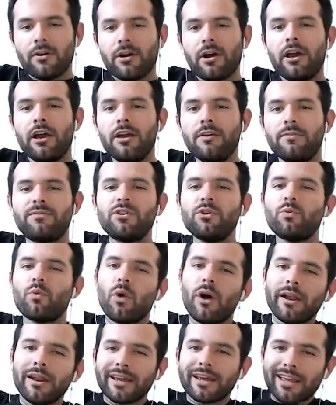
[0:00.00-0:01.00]
If you
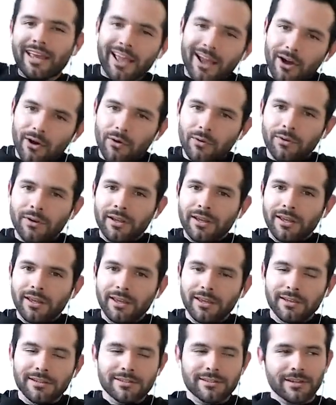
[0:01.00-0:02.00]
want to count
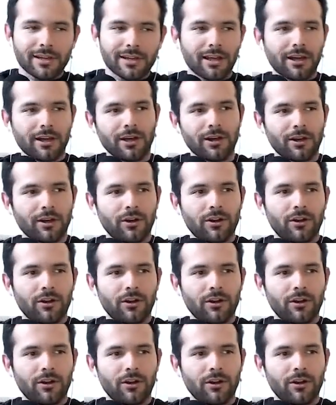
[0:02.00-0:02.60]
his what's